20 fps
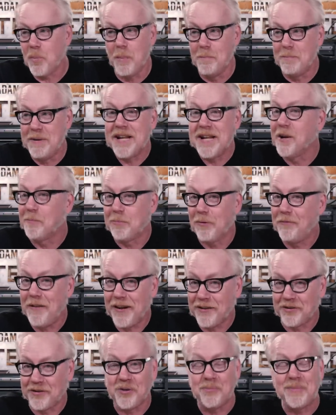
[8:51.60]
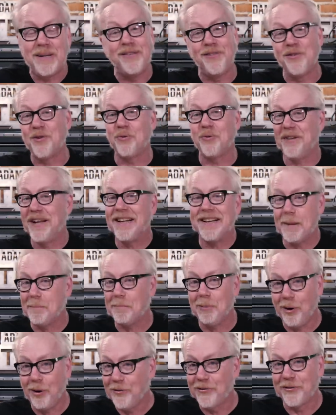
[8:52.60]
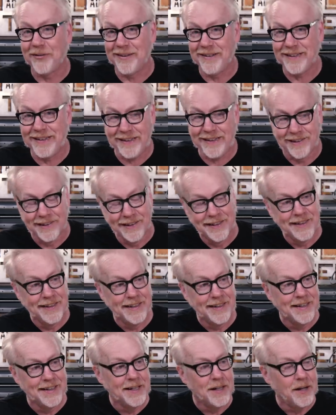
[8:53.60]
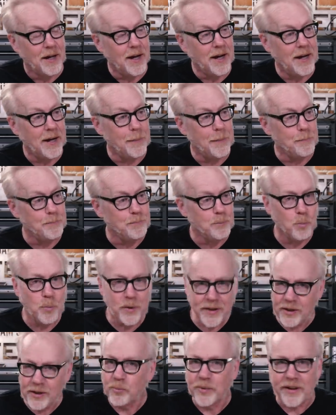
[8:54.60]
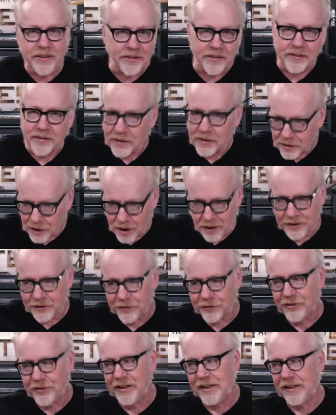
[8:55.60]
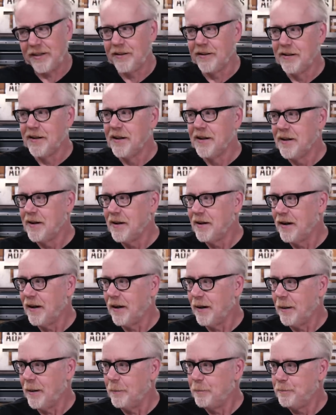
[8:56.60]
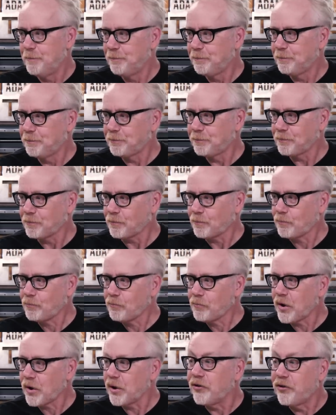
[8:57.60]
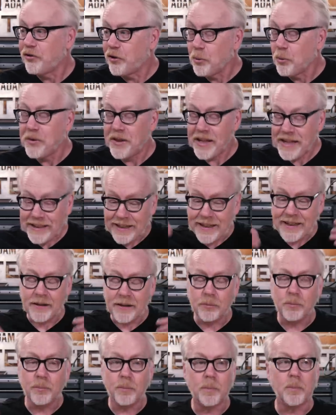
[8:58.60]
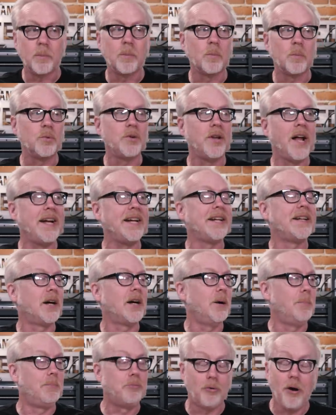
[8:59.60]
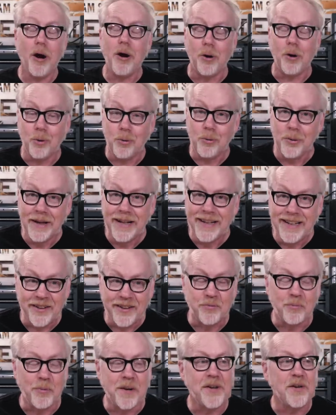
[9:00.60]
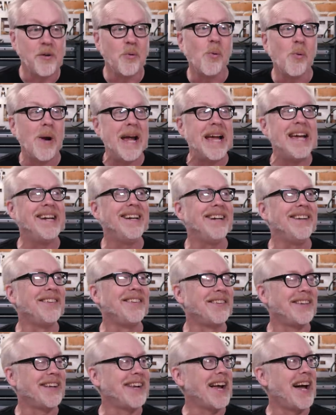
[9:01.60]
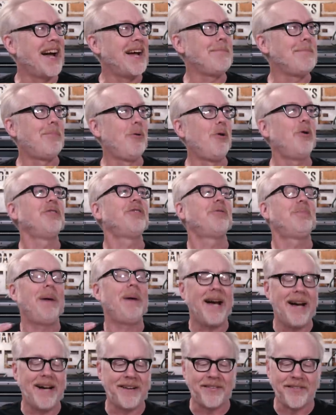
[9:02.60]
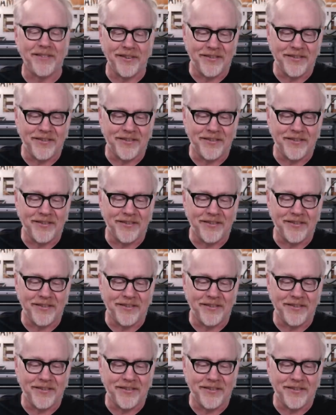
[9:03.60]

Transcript: being a professional means you don't take that personally, um, within reason. I understand. Uh, so thinking like a pro is one of the ways that I push past